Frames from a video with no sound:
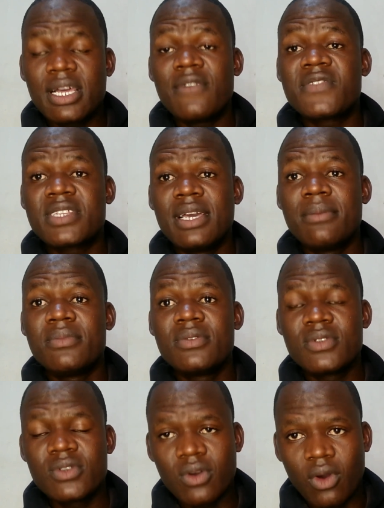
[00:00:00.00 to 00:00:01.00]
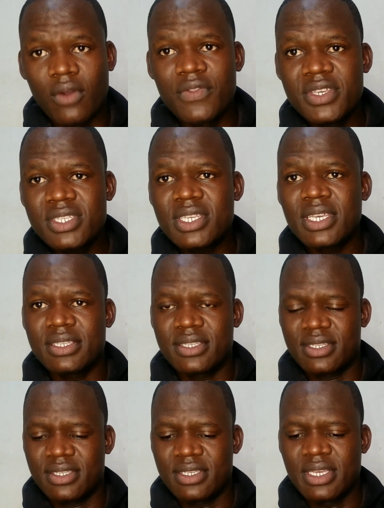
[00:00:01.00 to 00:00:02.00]
tough time on this
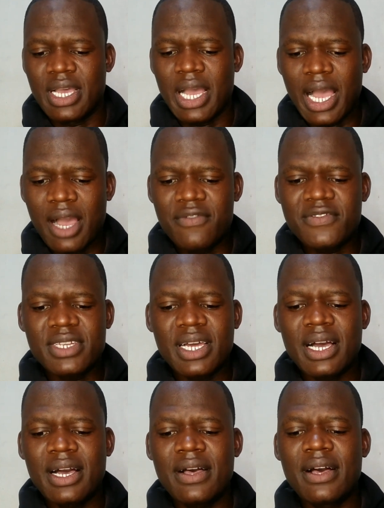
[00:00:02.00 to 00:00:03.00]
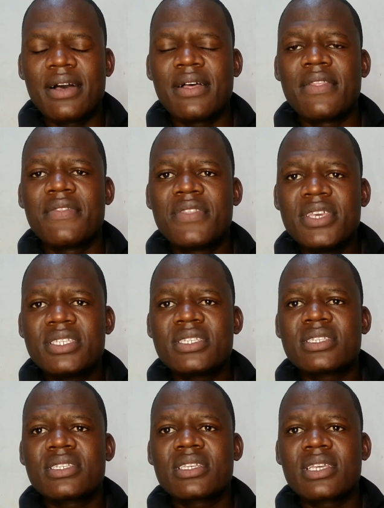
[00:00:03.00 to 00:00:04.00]
case after
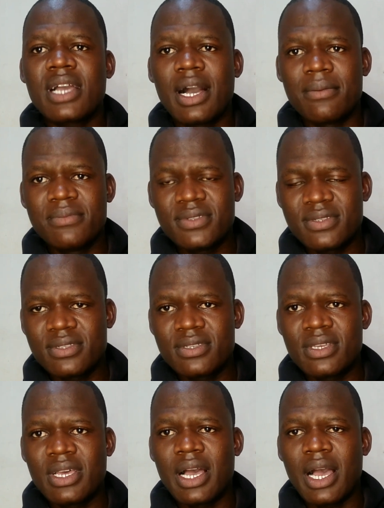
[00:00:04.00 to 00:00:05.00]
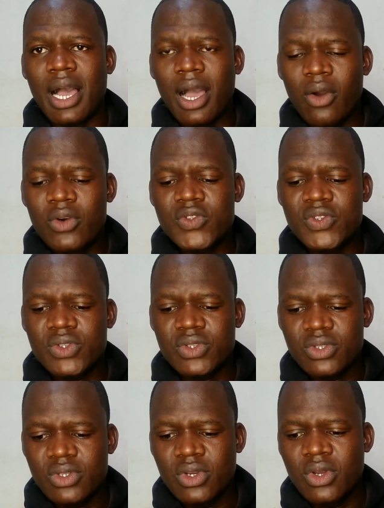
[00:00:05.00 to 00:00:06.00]
this comes out
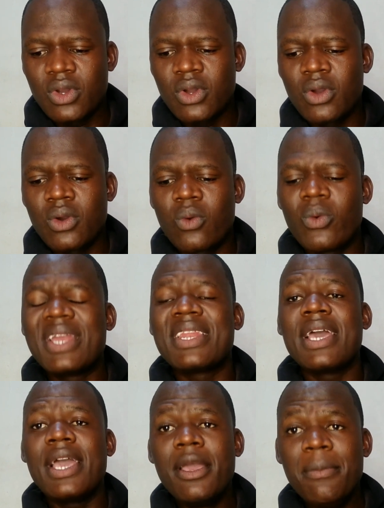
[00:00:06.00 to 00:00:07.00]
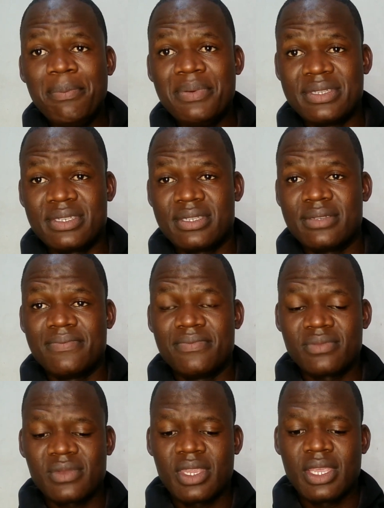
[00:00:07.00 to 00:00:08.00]
when MPs
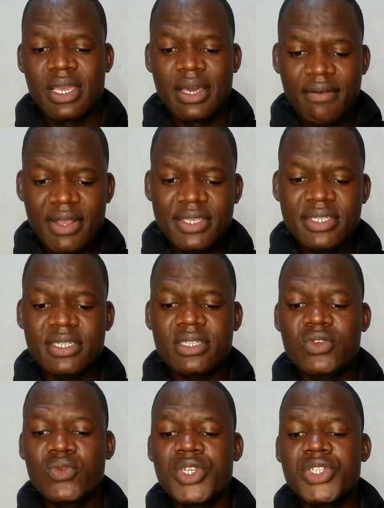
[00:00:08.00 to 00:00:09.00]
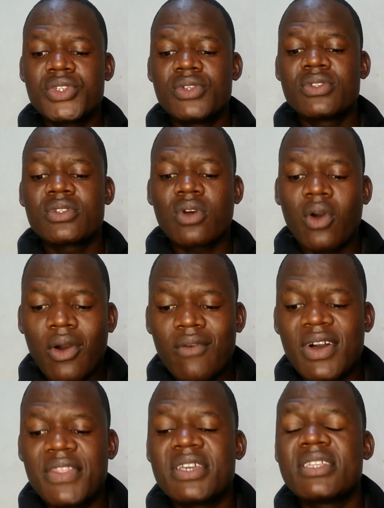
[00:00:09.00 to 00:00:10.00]
raised questions
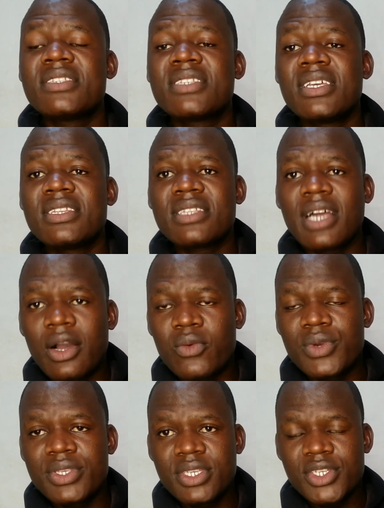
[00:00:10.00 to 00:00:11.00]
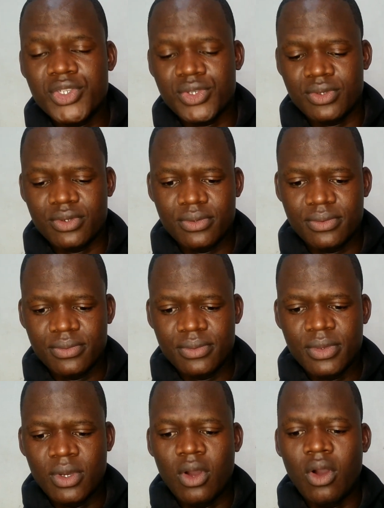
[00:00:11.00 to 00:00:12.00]
over the recent acquisition
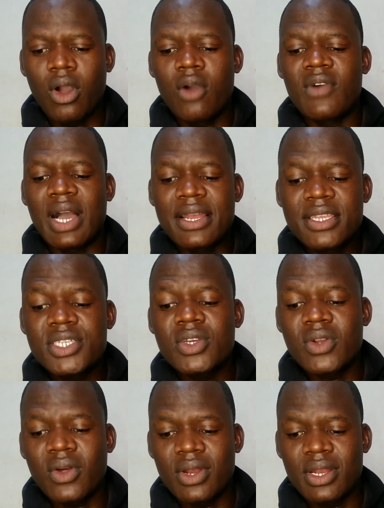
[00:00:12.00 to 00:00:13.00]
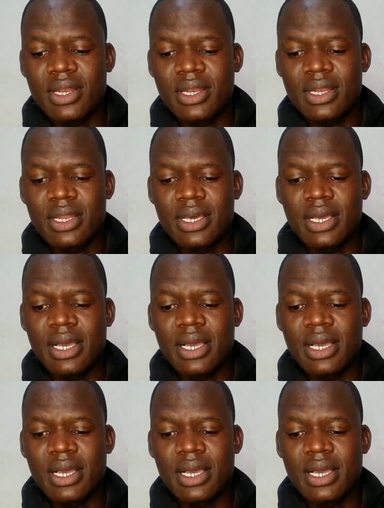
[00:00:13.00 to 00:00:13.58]
of additional